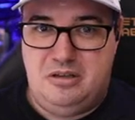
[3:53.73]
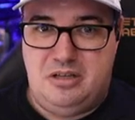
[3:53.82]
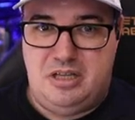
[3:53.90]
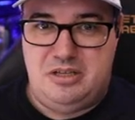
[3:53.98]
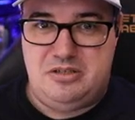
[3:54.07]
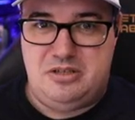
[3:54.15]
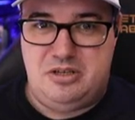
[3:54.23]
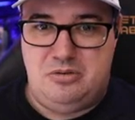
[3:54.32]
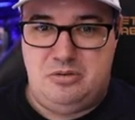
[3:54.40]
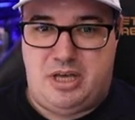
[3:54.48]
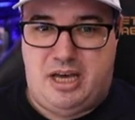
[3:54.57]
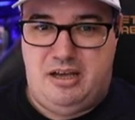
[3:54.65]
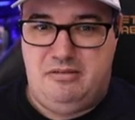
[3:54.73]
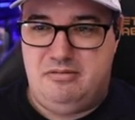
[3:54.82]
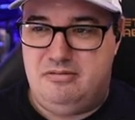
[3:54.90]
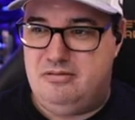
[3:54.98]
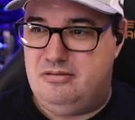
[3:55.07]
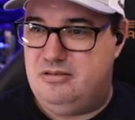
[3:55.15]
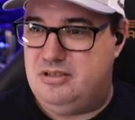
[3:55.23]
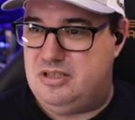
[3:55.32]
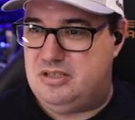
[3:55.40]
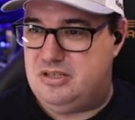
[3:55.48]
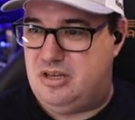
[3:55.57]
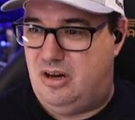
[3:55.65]
Let's do that to
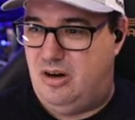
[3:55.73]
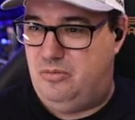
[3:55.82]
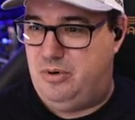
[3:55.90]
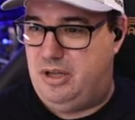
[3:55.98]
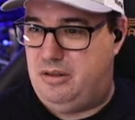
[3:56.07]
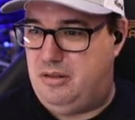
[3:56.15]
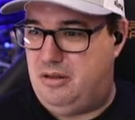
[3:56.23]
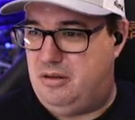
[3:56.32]
start with.